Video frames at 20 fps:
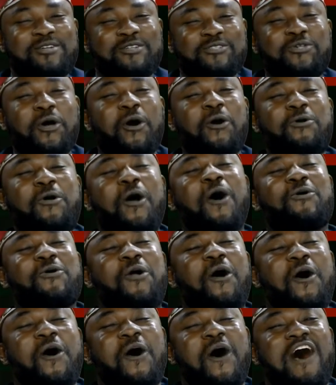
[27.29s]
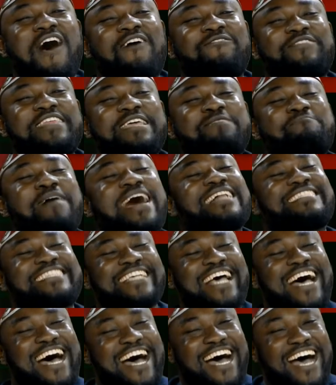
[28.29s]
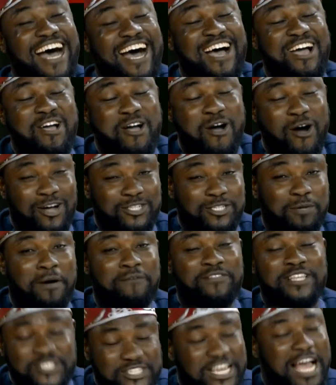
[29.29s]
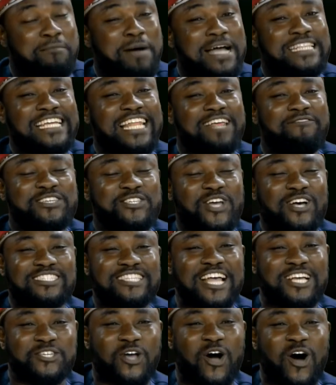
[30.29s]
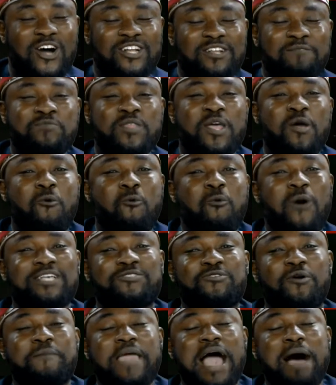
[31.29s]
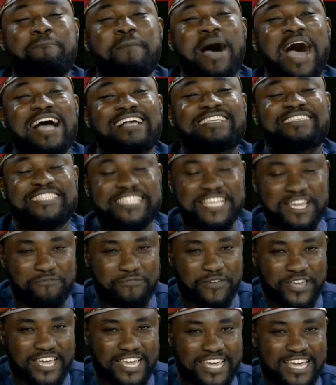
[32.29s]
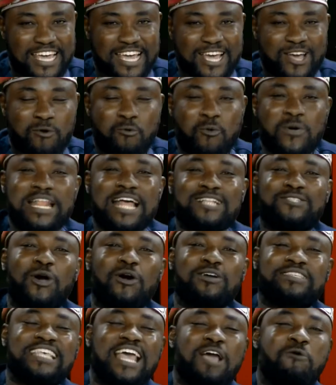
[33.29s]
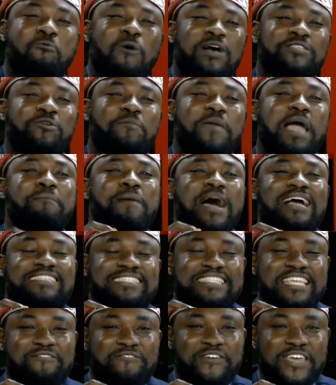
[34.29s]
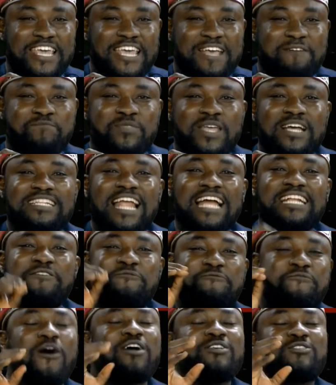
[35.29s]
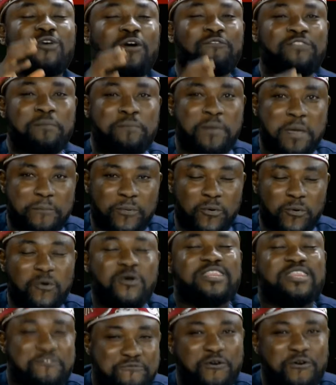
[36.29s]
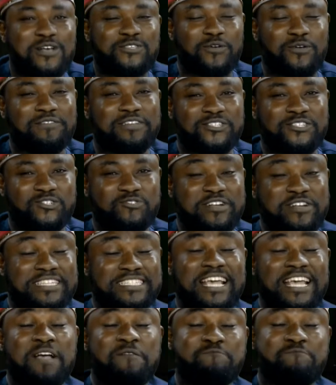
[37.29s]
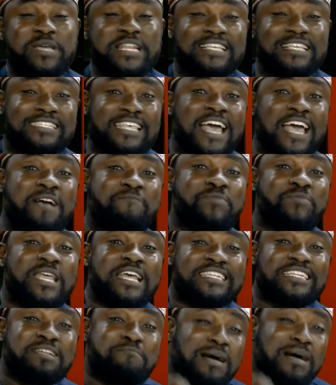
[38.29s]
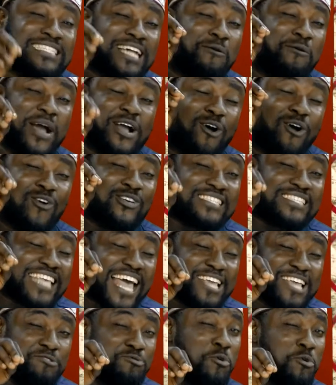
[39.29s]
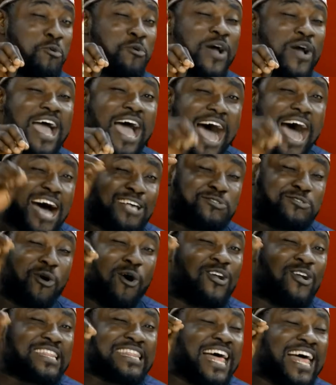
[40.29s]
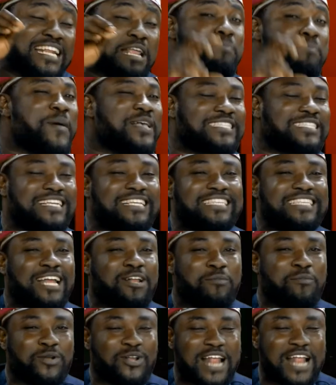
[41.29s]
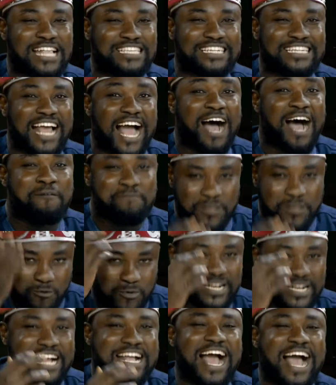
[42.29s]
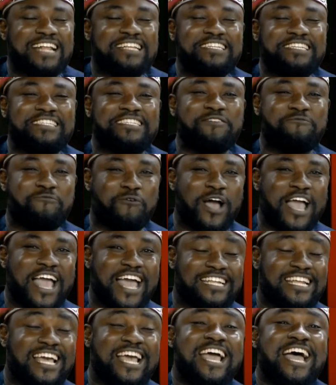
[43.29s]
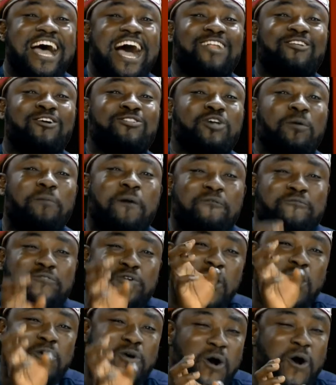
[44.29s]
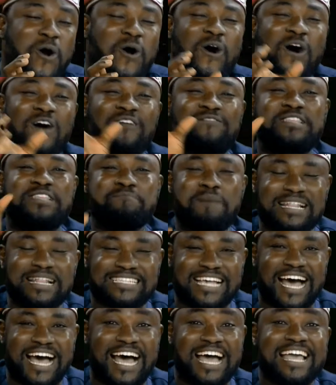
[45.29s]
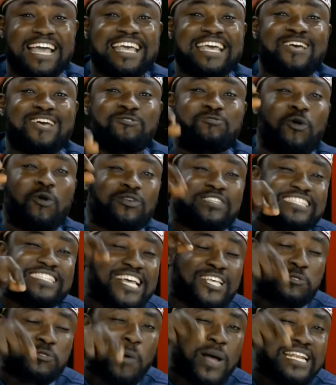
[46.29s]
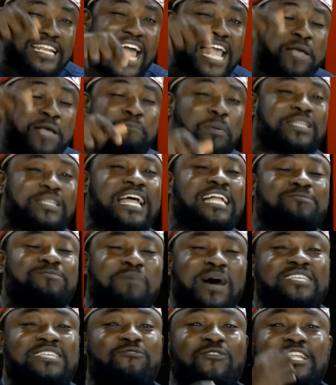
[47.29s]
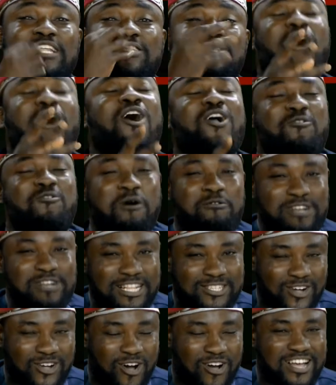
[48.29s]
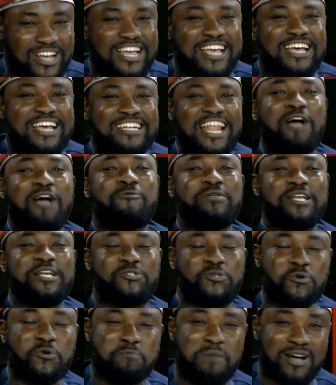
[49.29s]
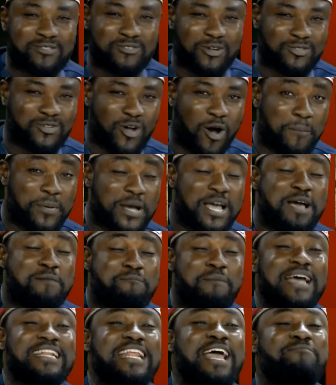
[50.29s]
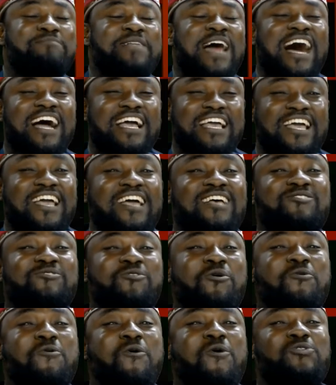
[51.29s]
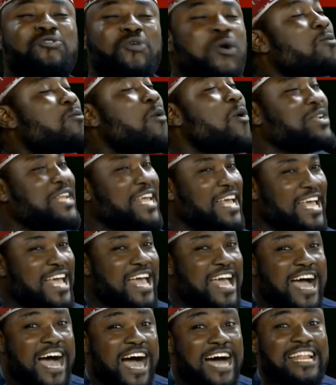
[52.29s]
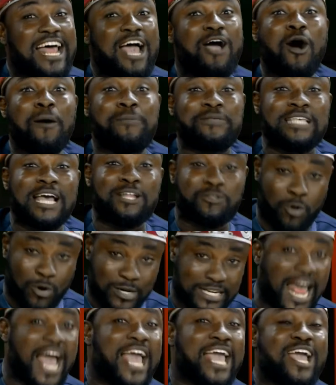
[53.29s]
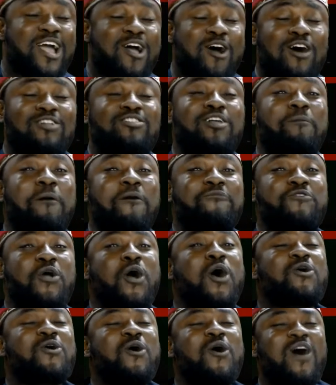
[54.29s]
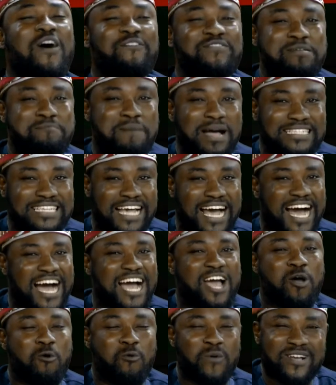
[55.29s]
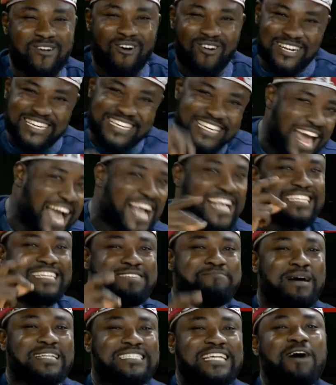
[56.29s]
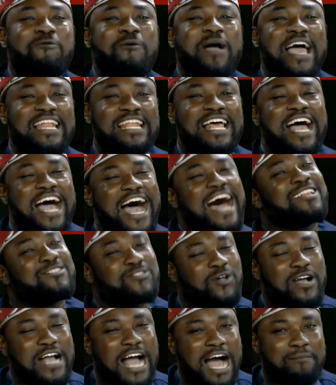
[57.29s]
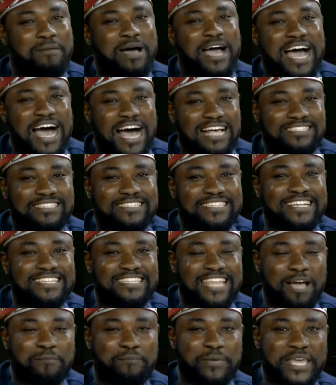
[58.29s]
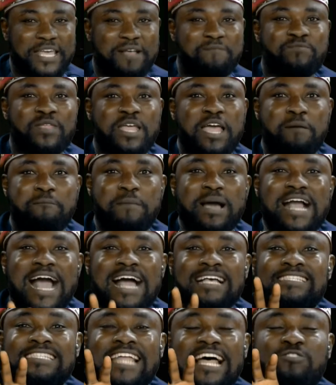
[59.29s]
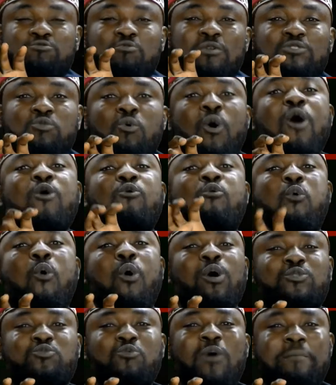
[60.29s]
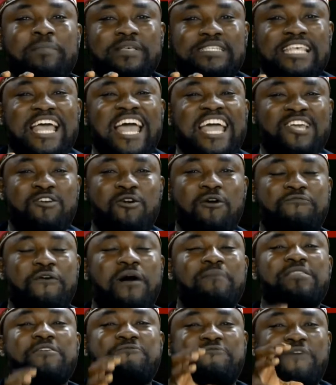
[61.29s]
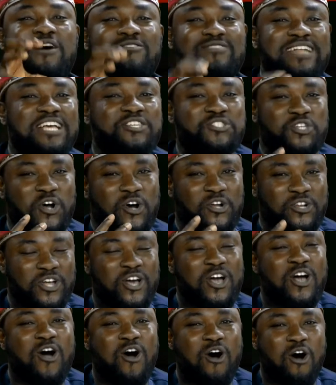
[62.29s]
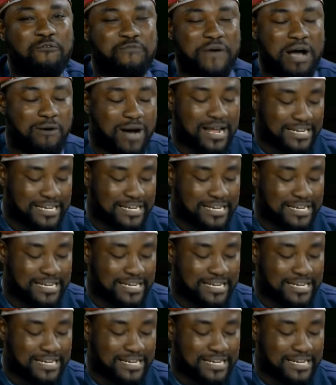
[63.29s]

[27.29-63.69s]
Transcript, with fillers: to Koko of the Matter on top of the chairman television station, Wazobia Max T V. We dey talk say Wazobia Max T V, now the voice of the people, the voice of the streets, meaning say the matter will concern you as ordinary person inside of Nigeria, we dey carry the thing for head. And on top of Koko of the Matter, those things when they important pass for the talk, what would they talk? Now would they chook mouth on top. My name now Ezugo Chokwode, and I hope say today on top of Koko of the Matter, we go knock the matter well and talk up as the thing take be. Make I start with one quote when we say it go form the foundation of our